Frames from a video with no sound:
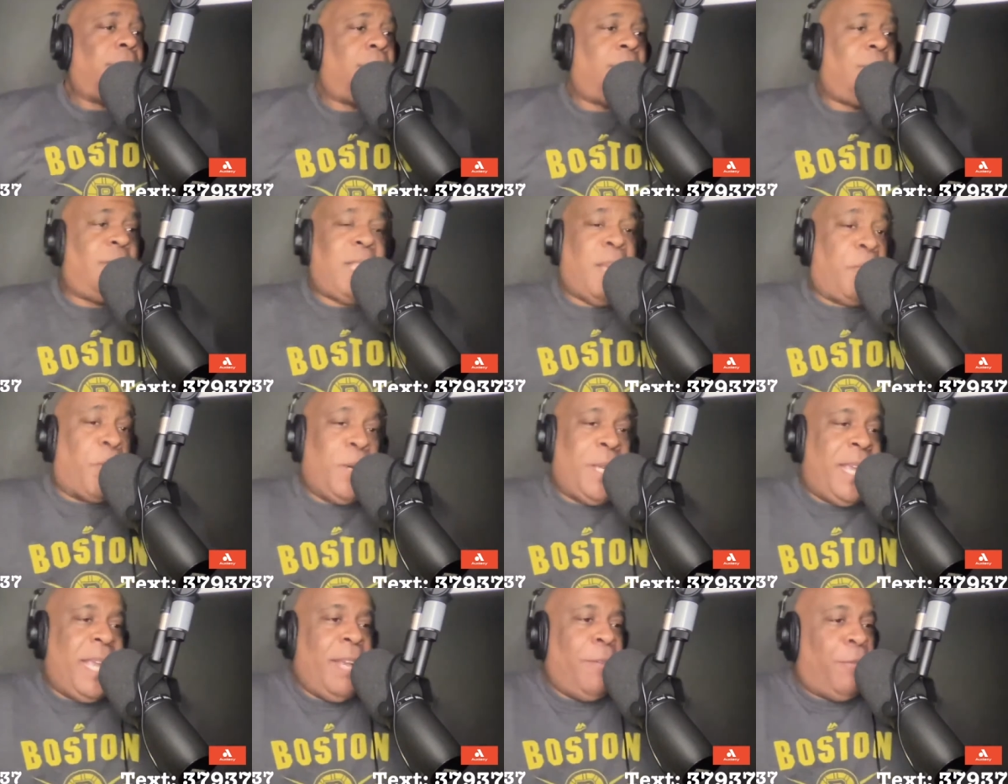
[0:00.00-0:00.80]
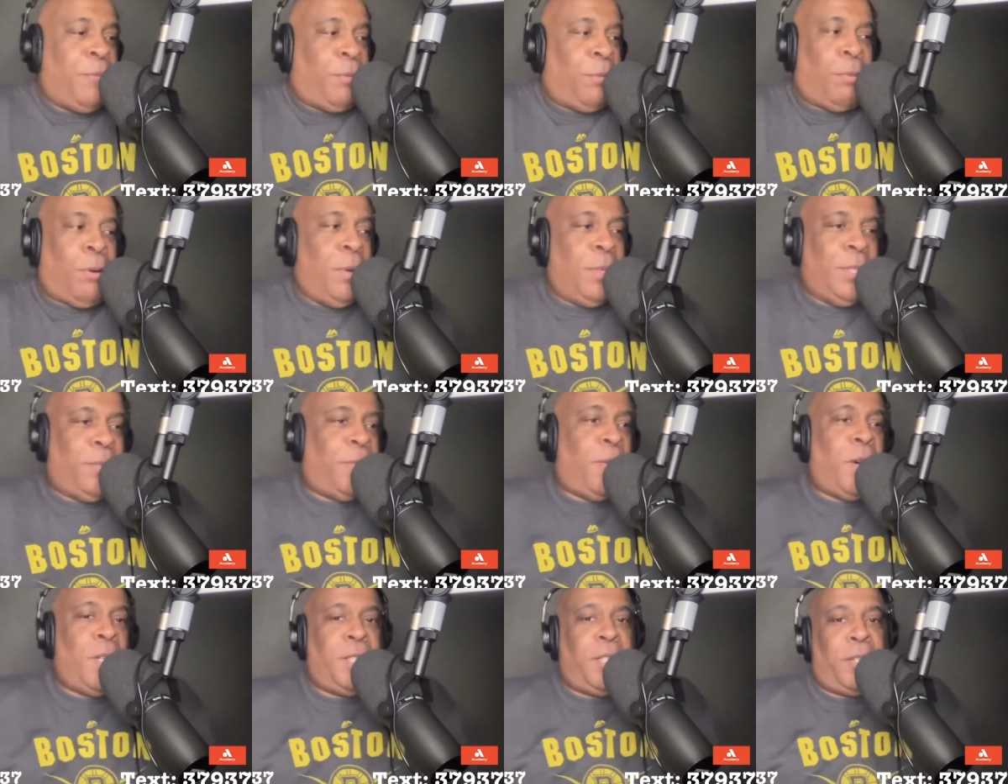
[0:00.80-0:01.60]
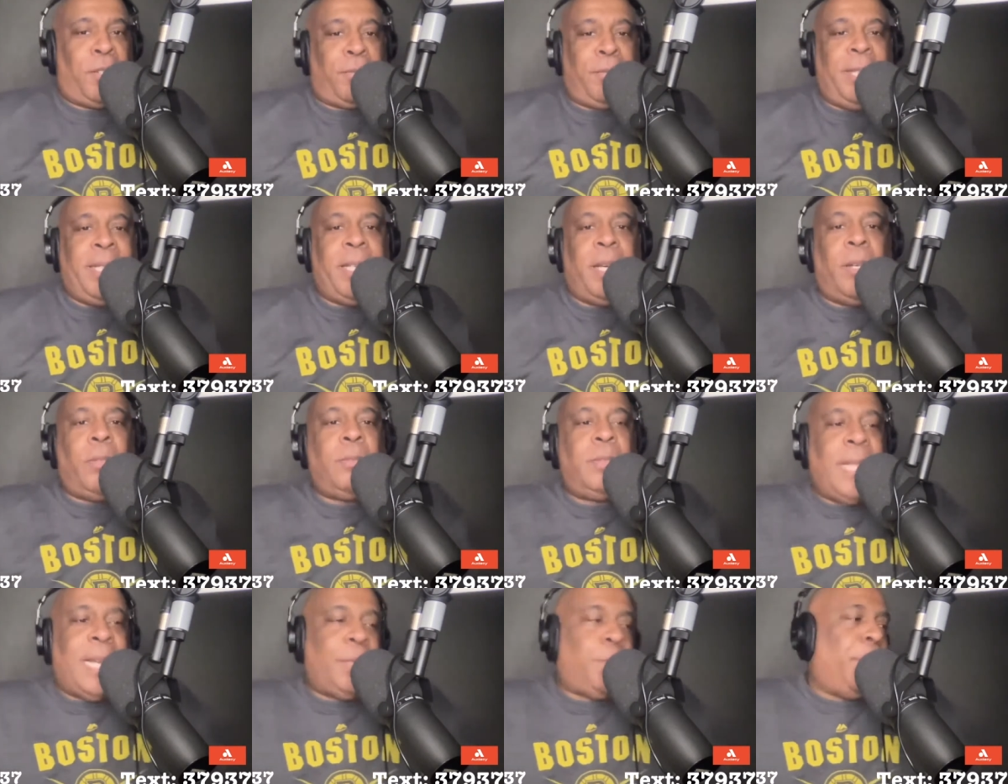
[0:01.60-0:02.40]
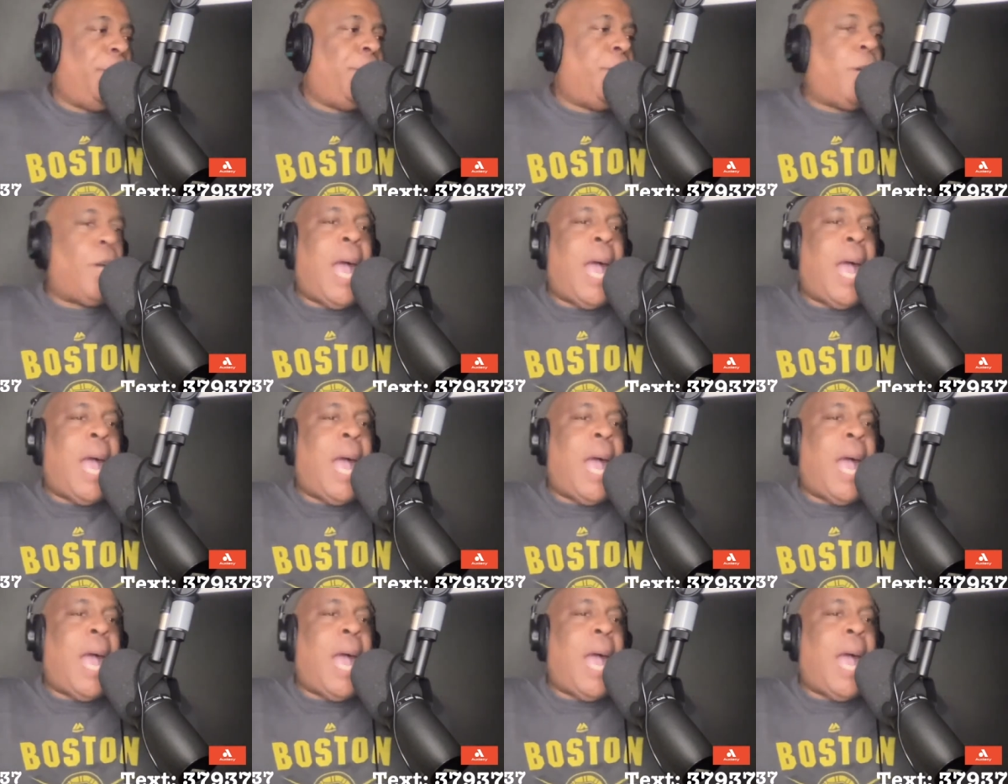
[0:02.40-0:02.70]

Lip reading: Except for he can't throw it as far as Uncle Rico. That's been the joke.